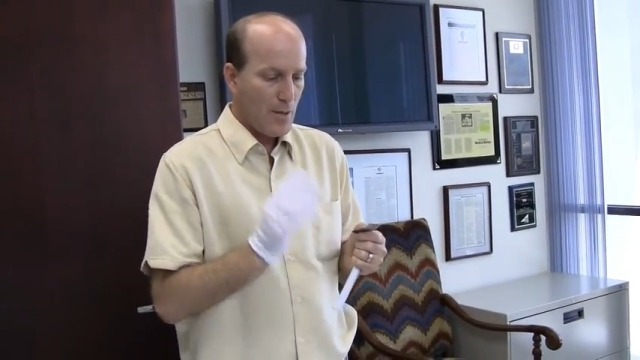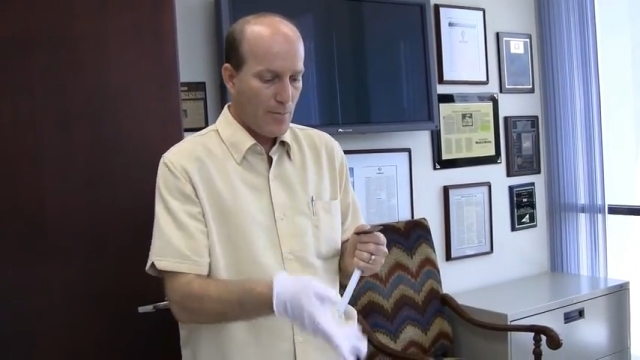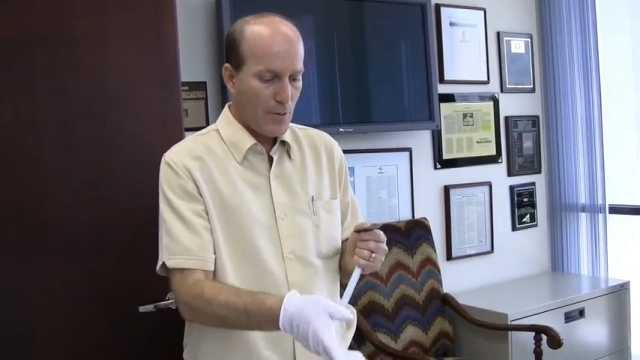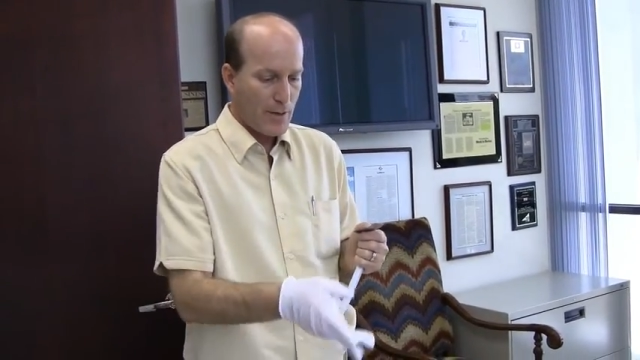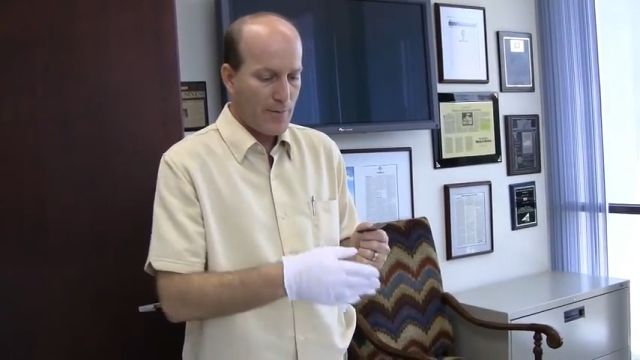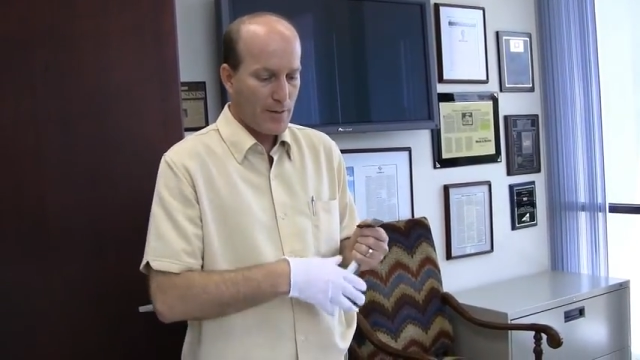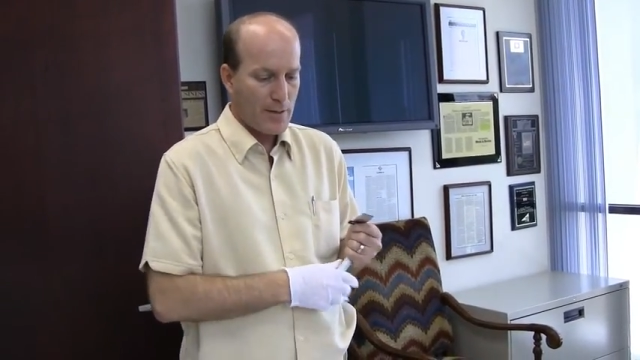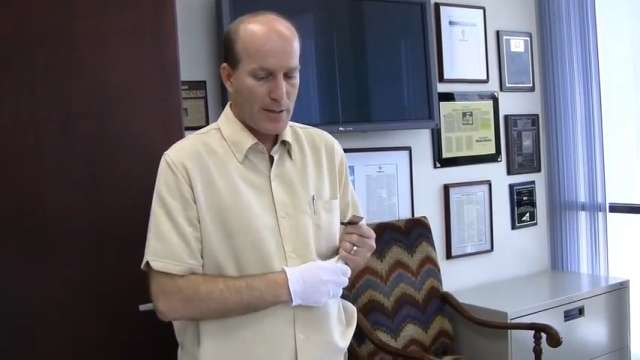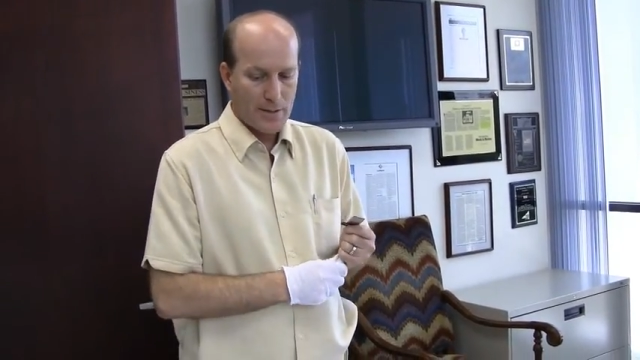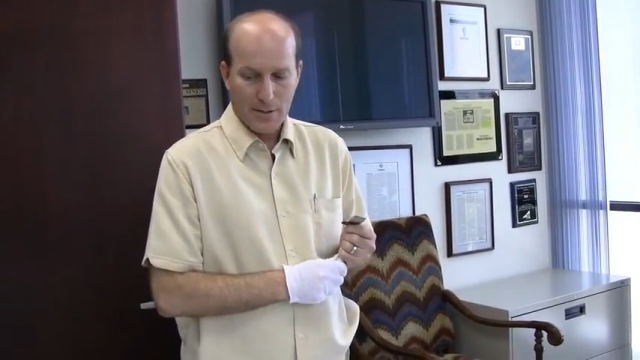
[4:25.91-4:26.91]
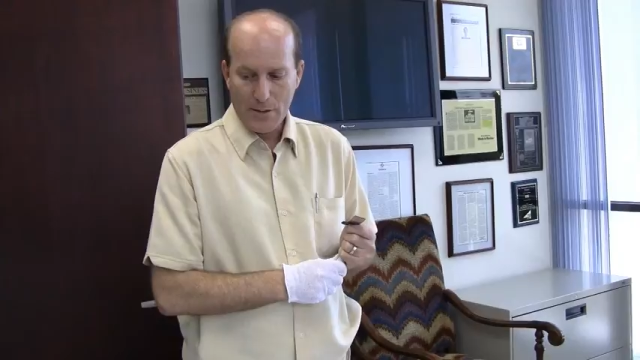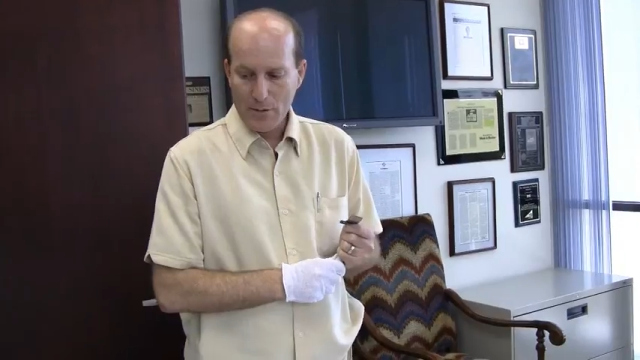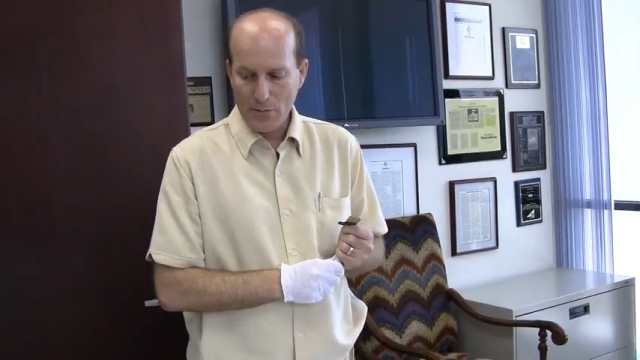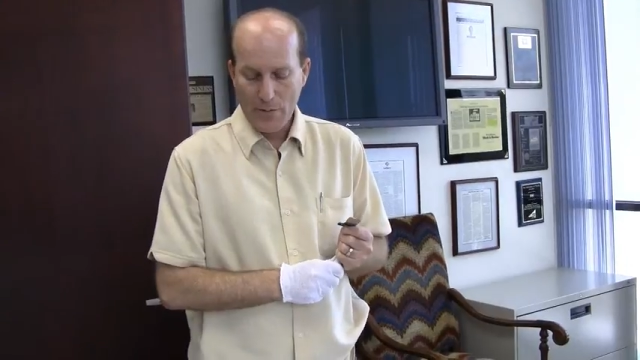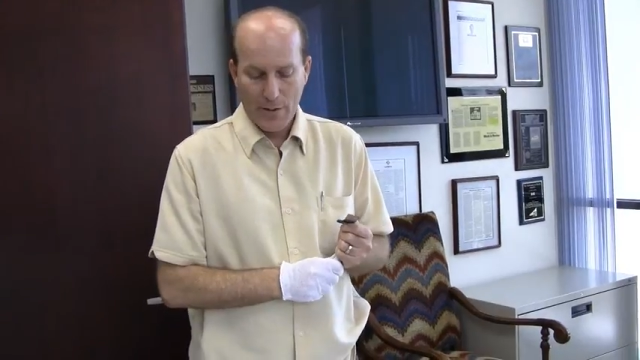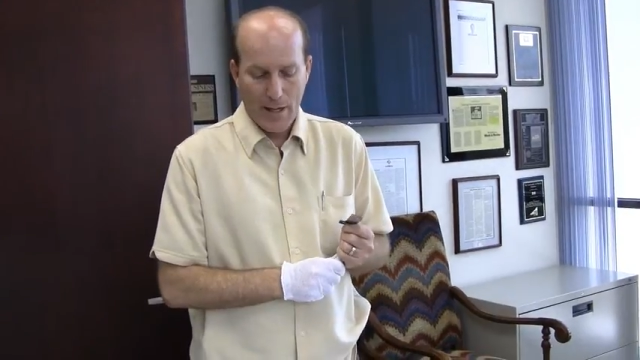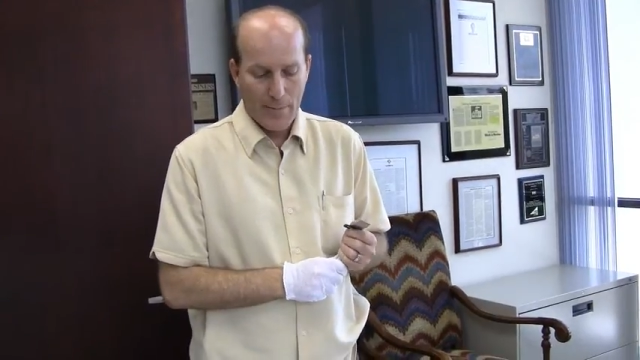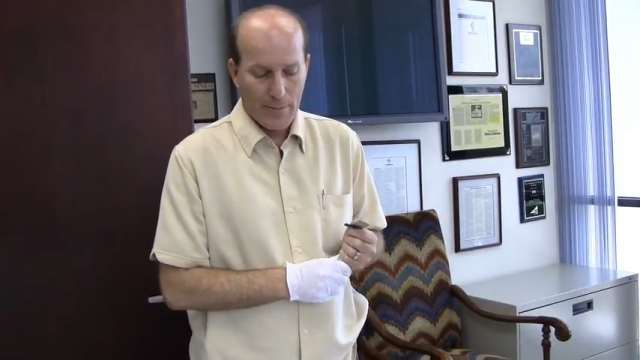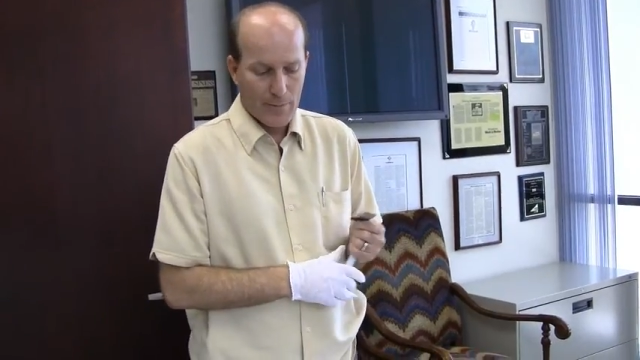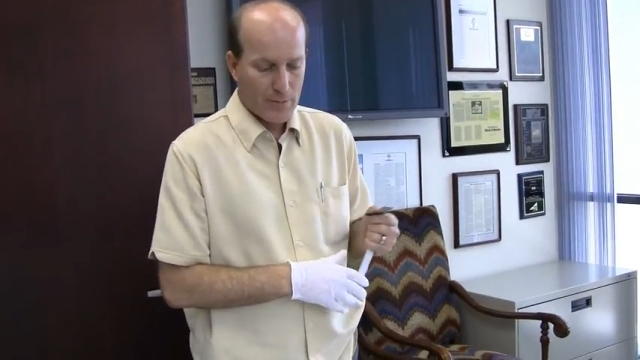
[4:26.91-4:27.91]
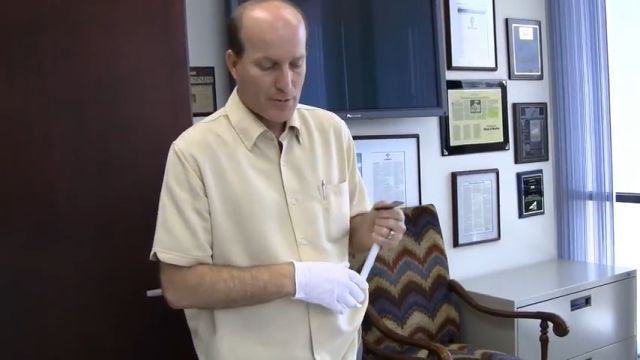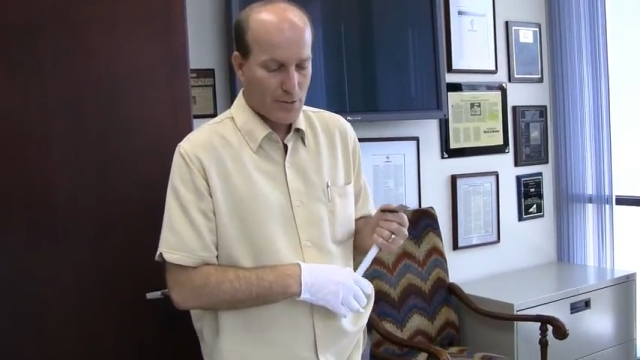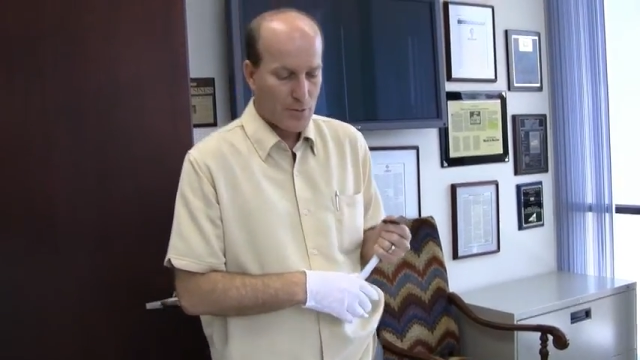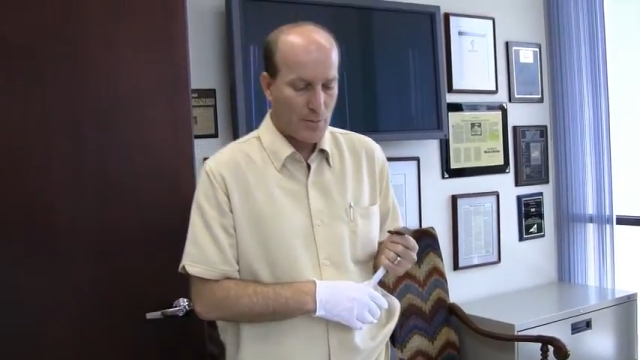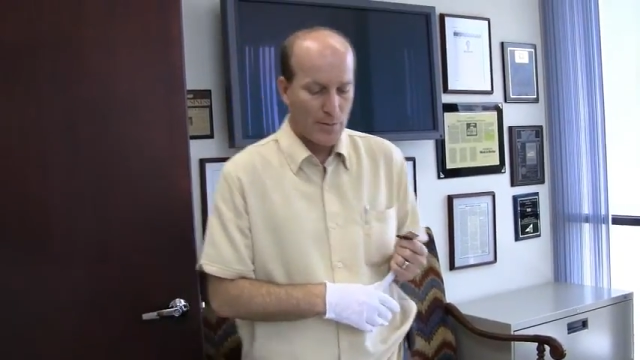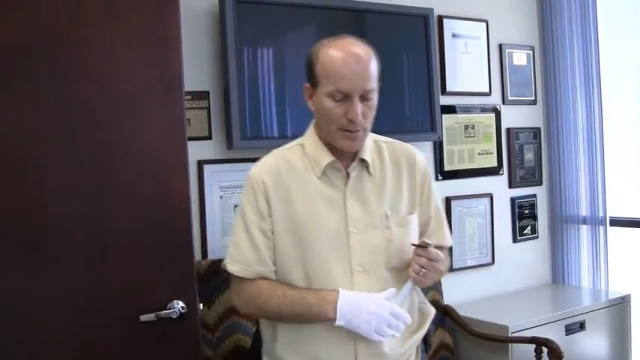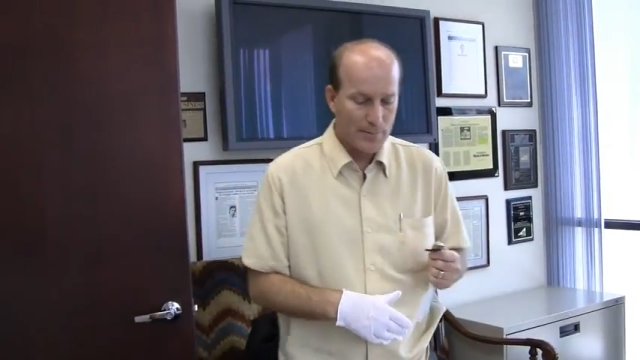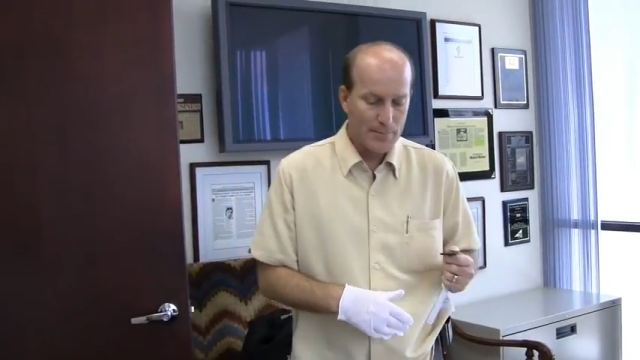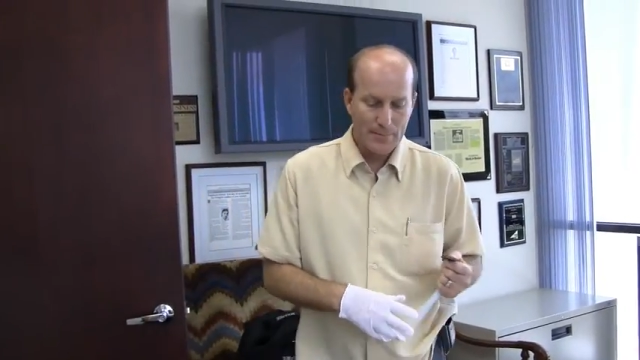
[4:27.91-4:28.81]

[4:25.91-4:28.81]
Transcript: Port Everglades, and this was very happy with this morning.